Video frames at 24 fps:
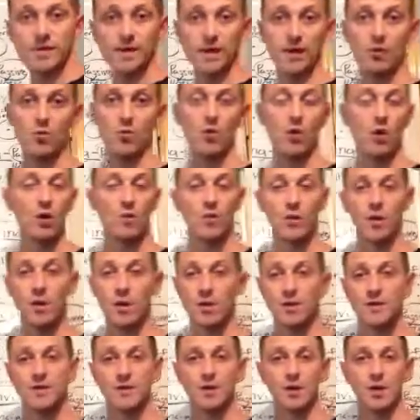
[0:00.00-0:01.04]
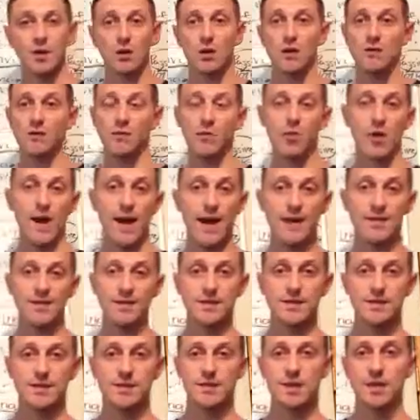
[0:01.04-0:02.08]
like Walmart, Target,
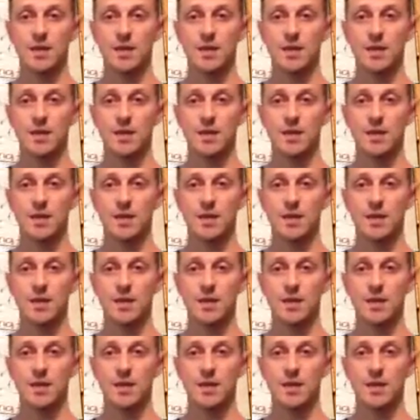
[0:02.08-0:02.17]
Verizon,